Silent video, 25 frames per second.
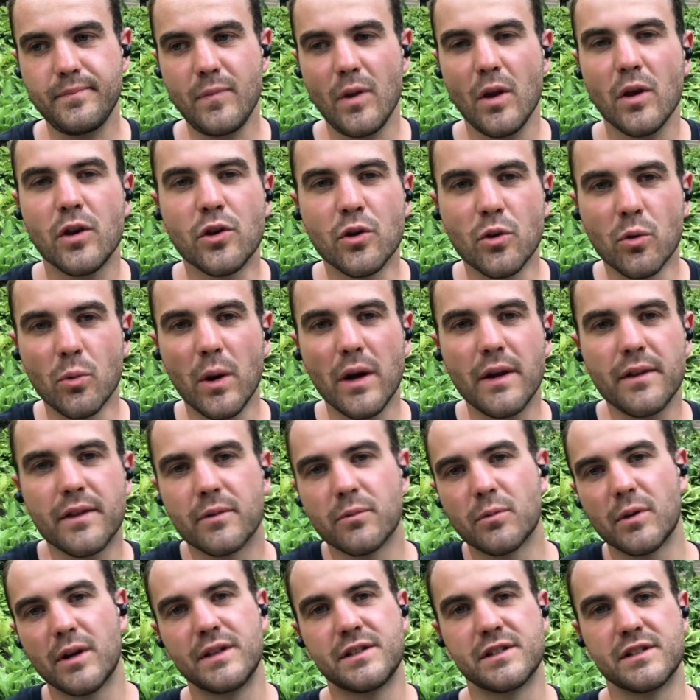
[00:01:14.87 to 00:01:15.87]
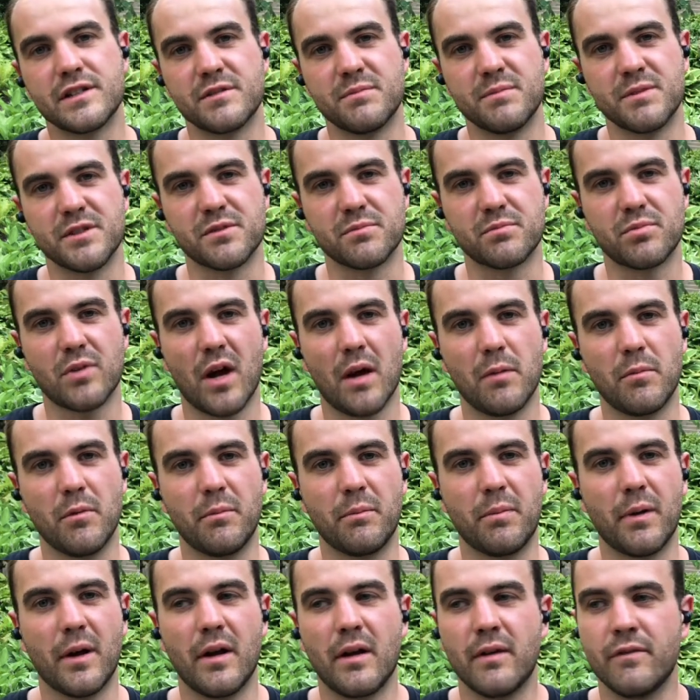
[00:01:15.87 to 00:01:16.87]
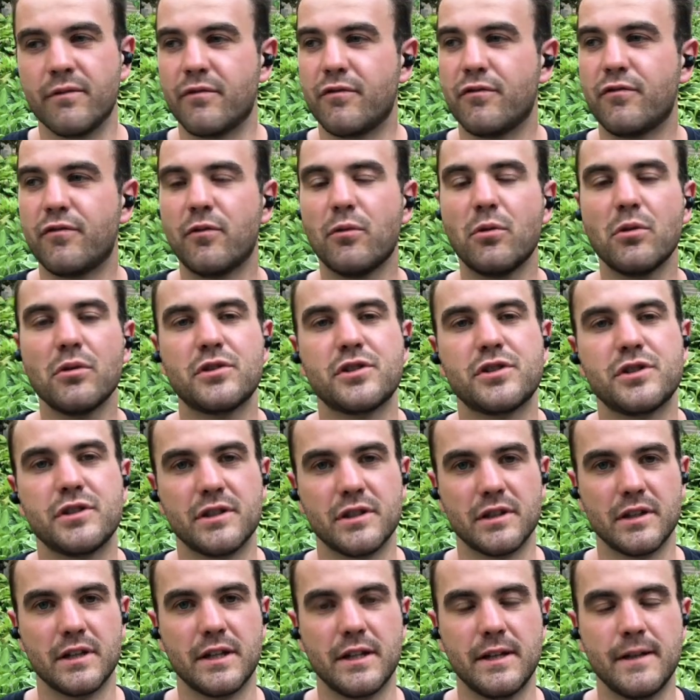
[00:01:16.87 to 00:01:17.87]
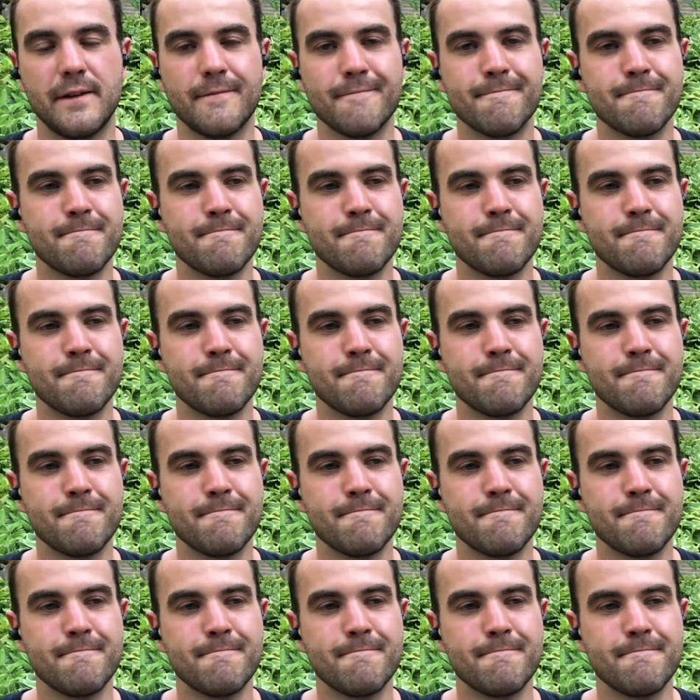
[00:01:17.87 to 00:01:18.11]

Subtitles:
You're aware that racism is a problem, but unfortunately,